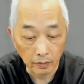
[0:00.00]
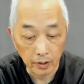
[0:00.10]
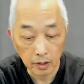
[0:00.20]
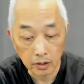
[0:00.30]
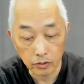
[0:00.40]
We're
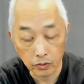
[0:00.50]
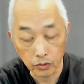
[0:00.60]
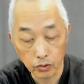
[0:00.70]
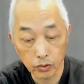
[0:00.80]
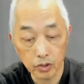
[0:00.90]
going to
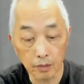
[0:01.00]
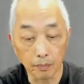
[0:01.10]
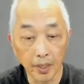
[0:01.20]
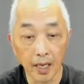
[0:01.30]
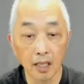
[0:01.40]
do some
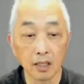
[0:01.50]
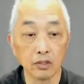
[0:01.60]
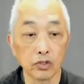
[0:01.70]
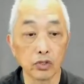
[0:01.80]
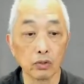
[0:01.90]
pain on
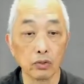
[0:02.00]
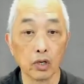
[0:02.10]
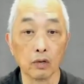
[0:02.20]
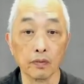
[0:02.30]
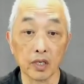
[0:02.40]
the shoulder,
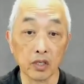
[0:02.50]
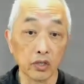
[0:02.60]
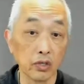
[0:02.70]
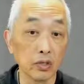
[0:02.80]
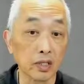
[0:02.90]
and we're going to
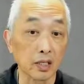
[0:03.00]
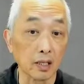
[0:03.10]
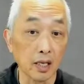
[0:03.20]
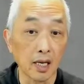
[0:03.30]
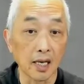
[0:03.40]
use it
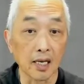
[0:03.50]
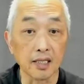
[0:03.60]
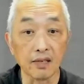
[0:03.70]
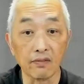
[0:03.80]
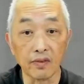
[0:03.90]
as
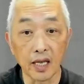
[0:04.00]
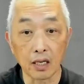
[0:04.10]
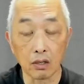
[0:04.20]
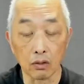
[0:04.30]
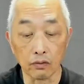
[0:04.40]
a
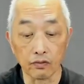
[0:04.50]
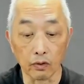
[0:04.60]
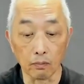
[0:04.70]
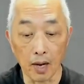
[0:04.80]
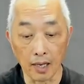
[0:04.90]
vehicle for
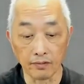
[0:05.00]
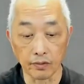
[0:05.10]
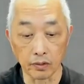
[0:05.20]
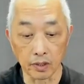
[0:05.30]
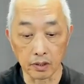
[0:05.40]

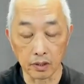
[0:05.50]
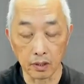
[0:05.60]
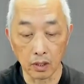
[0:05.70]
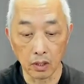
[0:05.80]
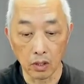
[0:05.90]
mindfulness.
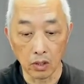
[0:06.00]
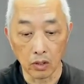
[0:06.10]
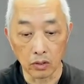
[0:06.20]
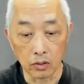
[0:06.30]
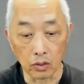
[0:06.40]

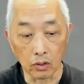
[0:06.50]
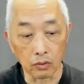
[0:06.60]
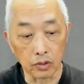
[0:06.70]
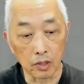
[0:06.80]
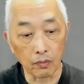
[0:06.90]
So
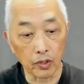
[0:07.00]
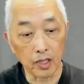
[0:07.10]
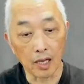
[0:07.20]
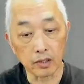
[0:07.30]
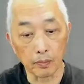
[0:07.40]
somewhere
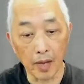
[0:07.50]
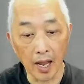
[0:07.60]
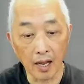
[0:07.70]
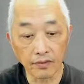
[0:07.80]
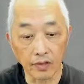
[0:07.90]
down the
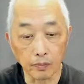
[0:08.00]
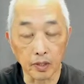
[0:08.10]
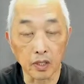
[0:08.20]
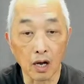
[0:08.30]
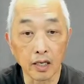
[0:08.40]
path, I'll be
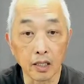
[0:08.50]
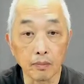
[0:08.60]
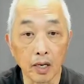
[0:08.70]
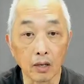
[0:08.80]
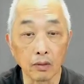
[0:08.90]
talking
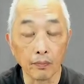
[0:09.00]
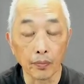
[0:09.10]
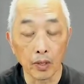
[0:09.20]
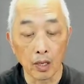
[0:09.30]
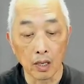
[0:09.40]
about
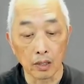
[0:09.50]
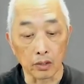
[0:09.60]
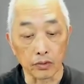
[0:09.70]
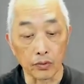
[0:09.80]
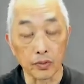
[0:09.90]
the
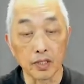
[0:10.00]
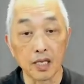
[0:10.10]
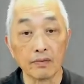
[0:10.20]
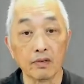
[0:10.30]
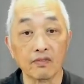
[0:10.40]

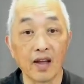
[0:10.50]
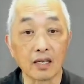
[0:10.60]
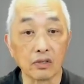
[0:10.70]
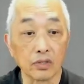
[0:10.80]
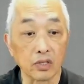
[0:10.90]
37
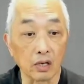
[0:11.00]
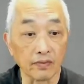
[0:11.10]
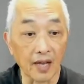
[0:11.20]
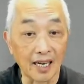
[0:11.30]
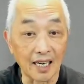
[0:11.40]
factors of
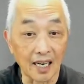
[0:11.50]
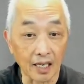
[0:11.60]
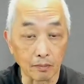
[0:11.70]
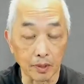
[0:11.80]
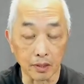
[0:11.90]

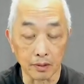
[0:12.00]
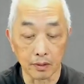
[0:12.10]
enlightenment.